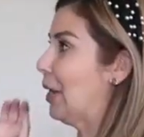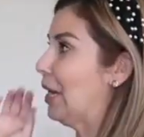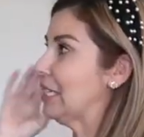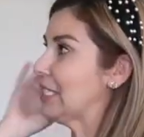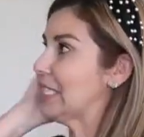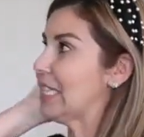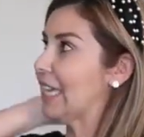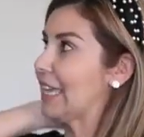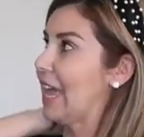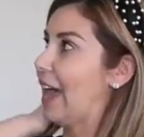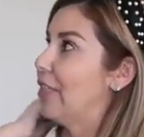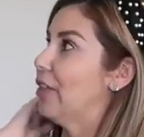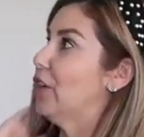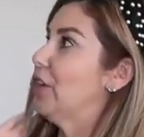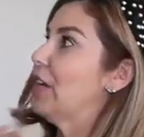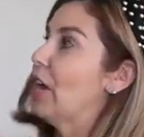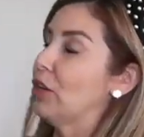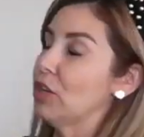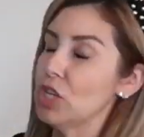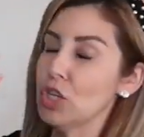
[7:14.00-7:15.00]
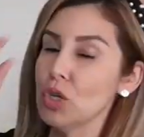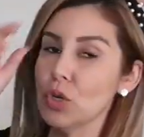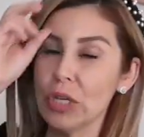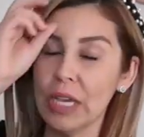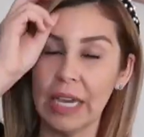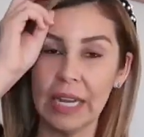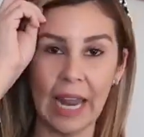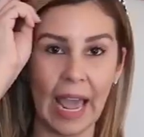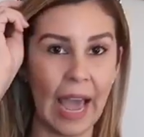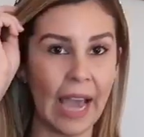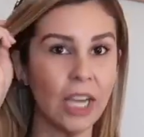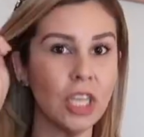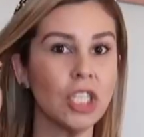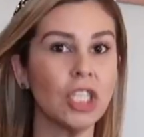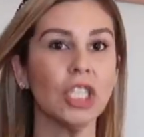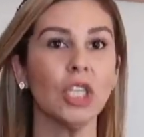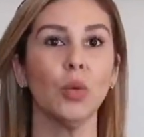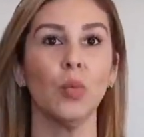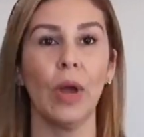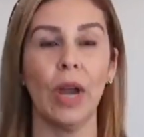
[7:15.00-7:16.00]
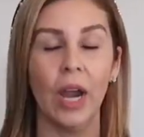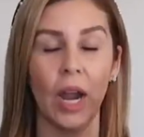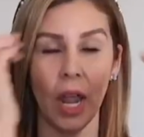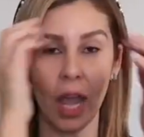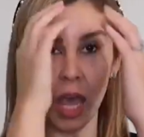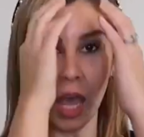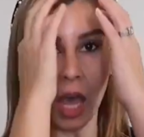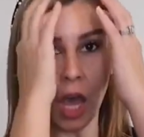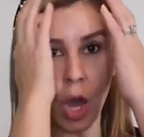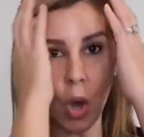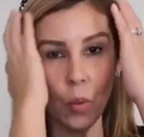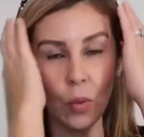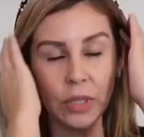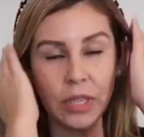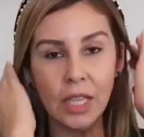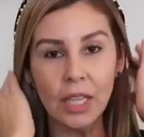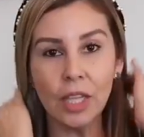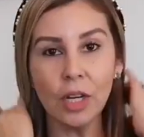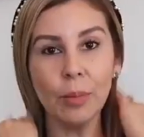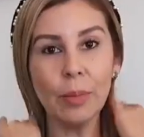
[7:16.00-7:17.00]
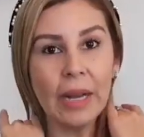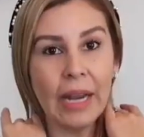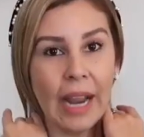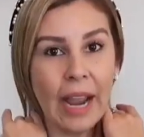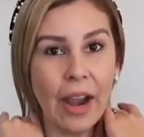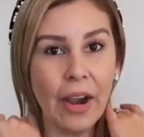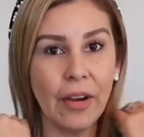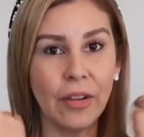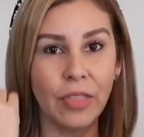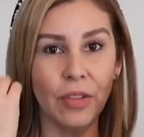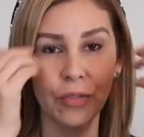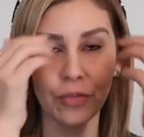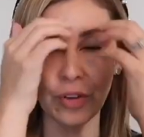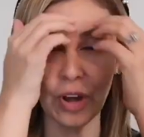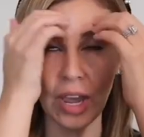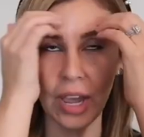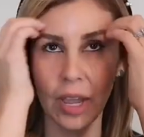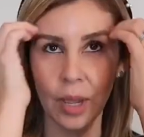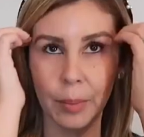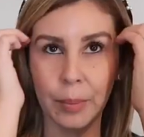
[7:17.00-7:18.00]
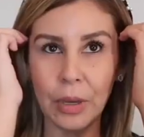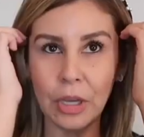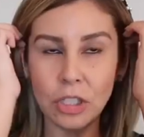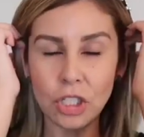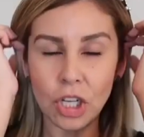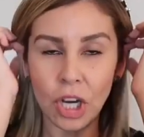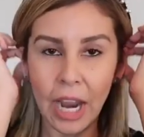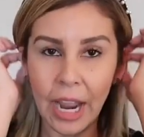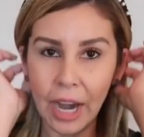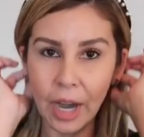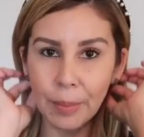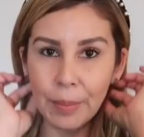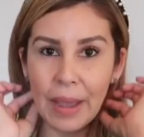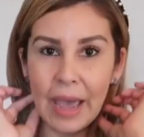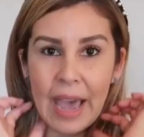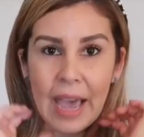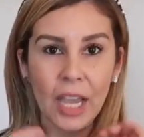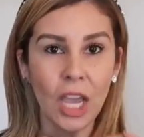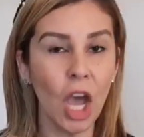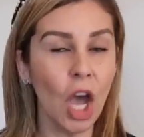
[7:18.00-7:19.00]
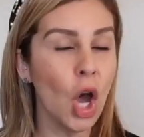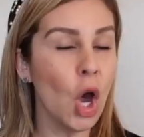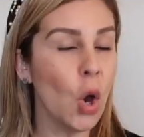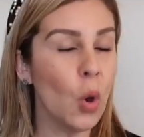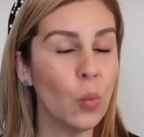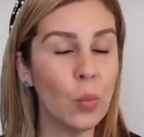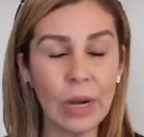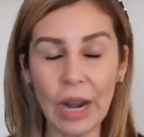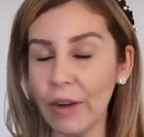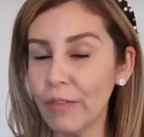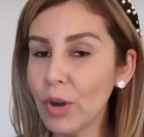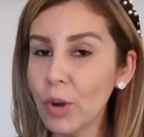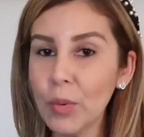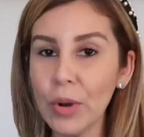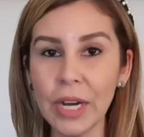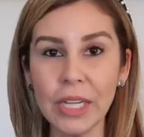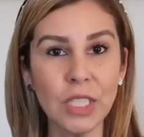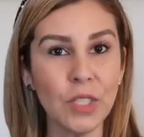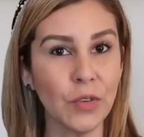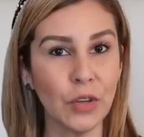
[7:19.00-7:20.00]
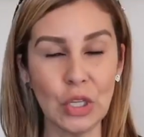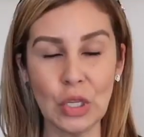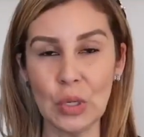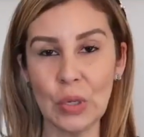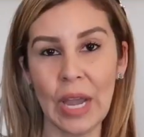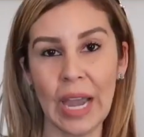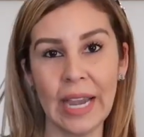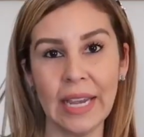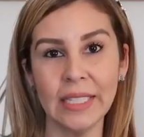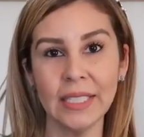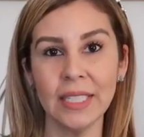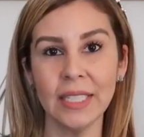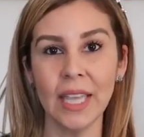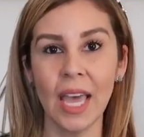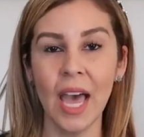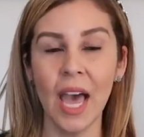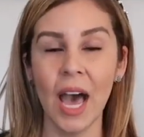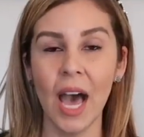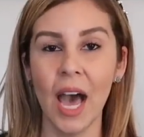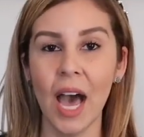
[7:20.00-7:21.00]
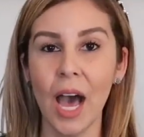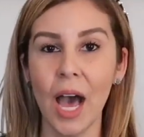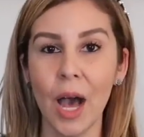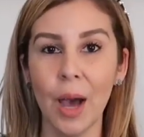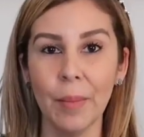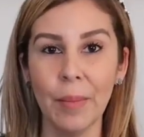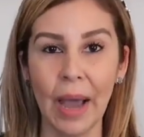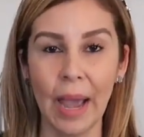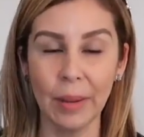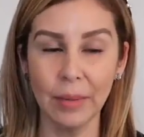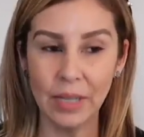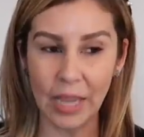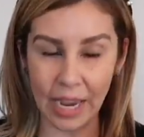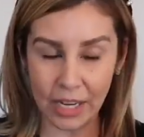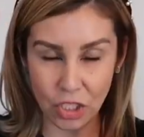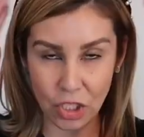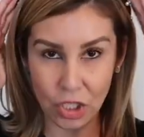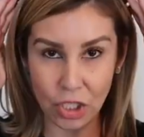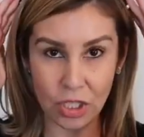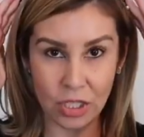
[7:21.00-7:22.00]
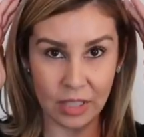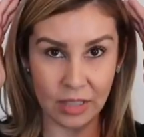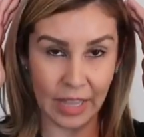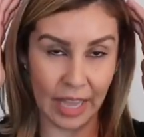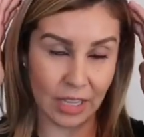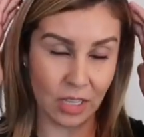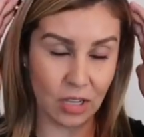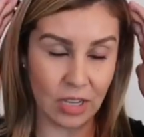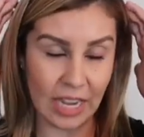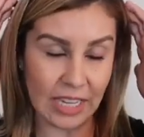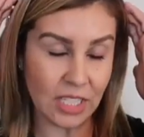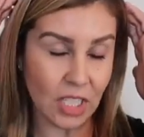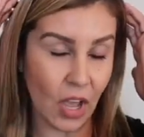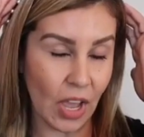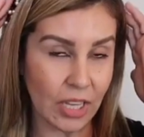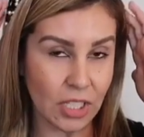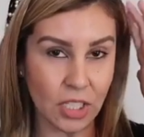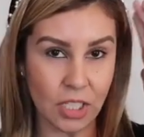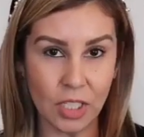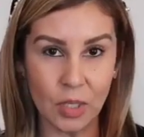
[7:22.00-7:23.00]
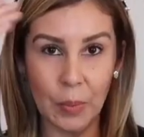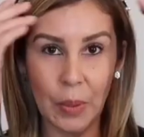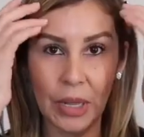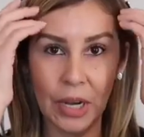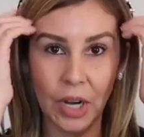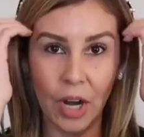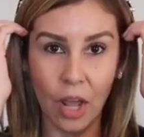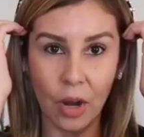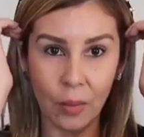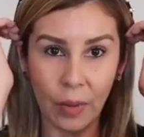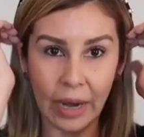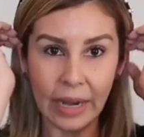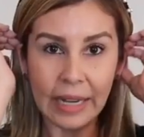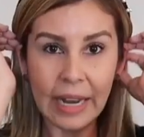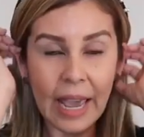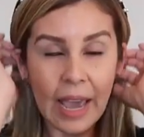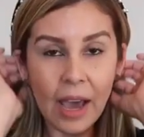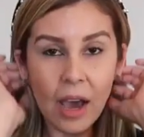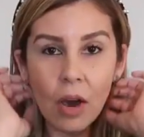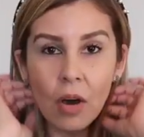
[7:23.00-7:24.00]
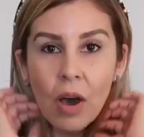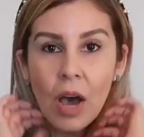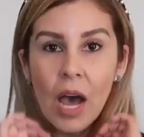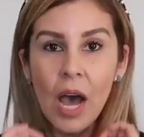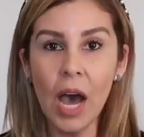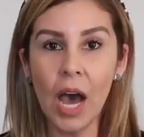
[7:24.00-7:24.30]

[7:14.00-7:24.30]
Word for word: put together. Now you can actually wear it with a little bit of hair in the front, put your hair back, whatever works for you guys. Um, I mean, I just, like you guys saw, I just put it on right now.